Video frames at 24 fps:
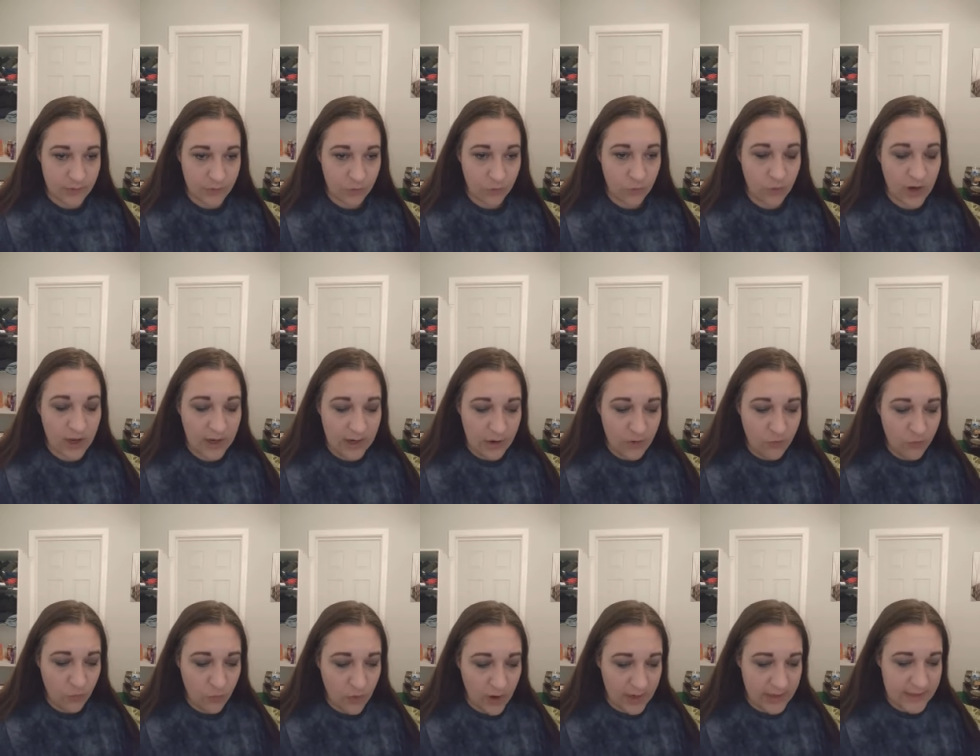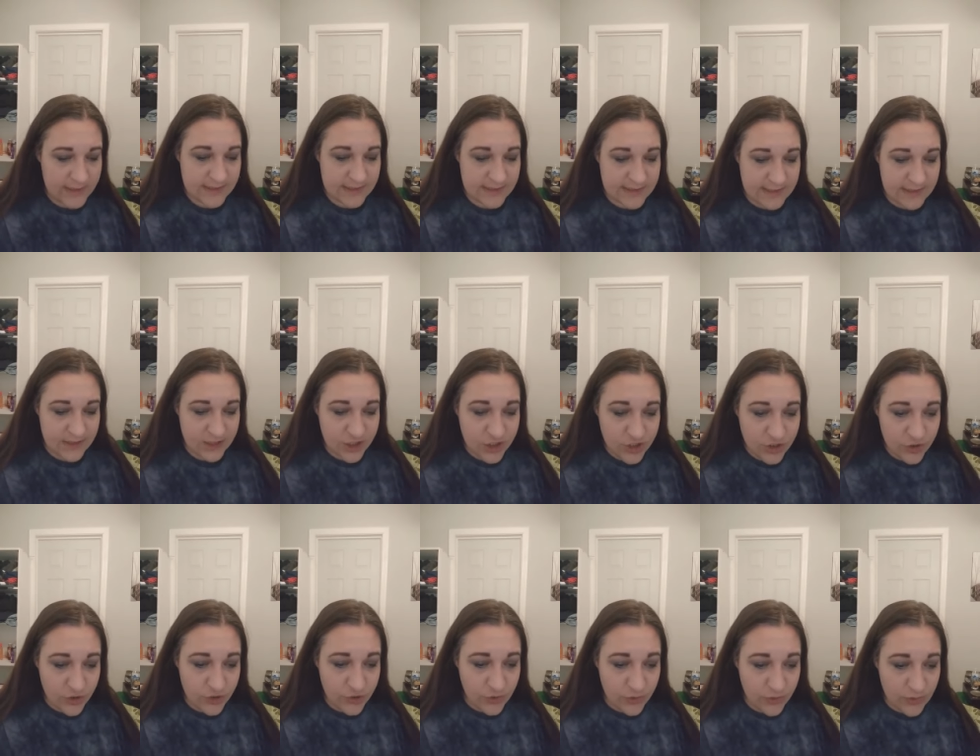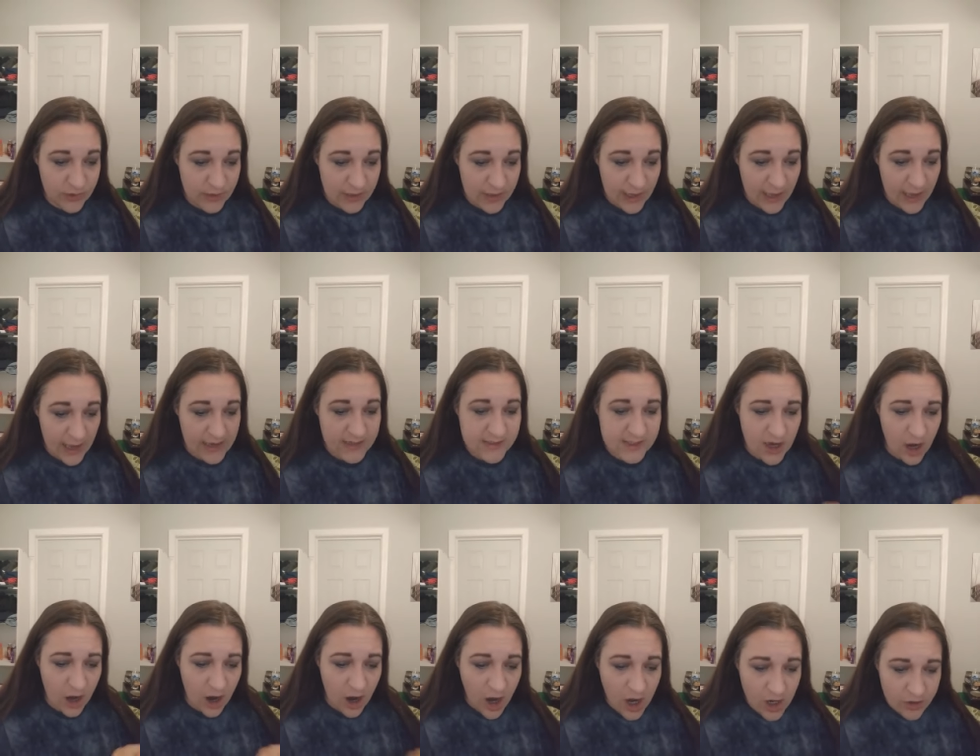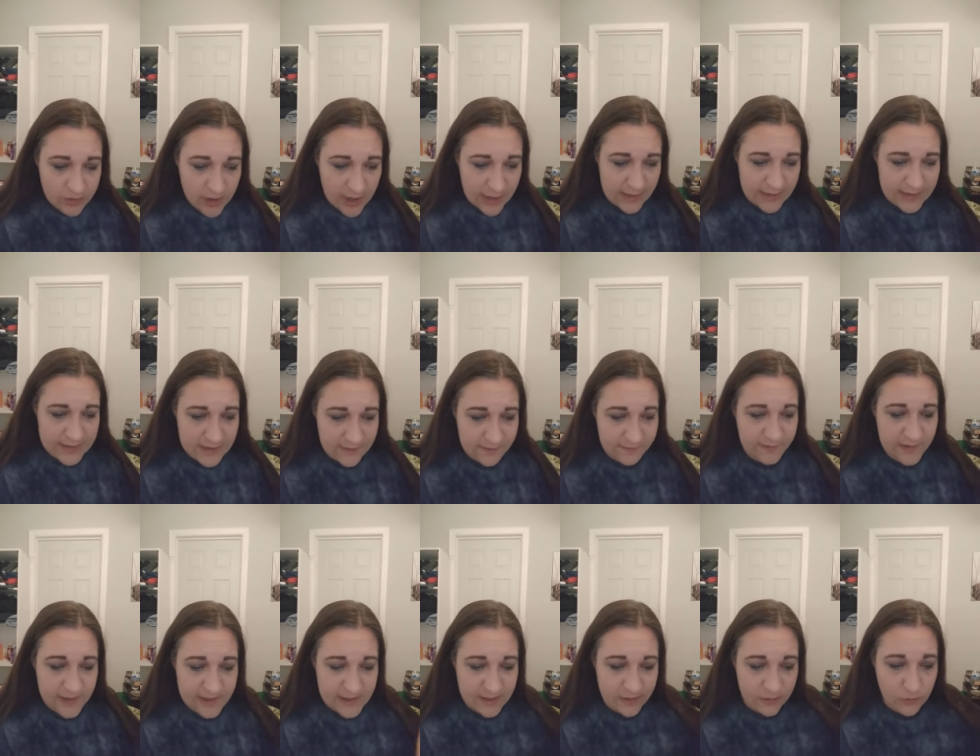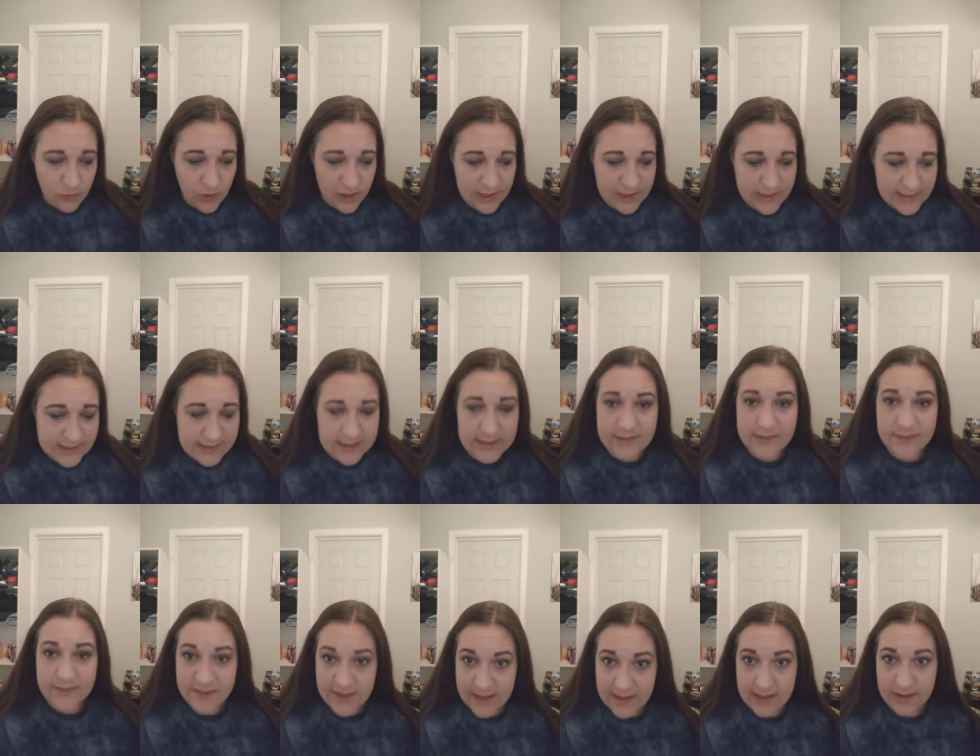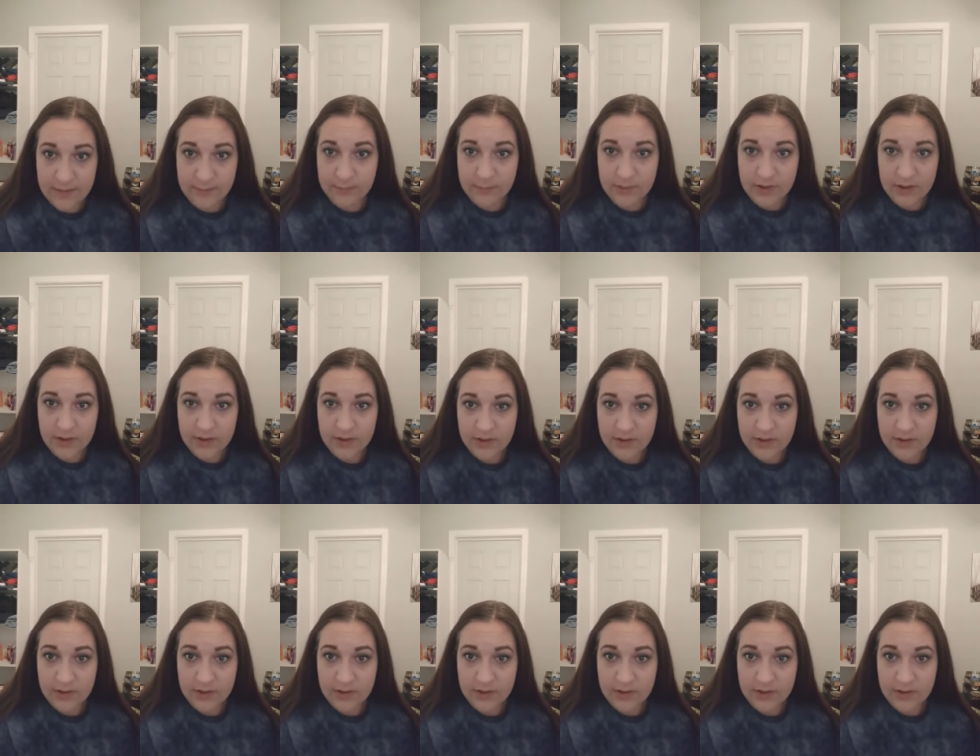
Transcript: What what is in you has already defeated what is in them.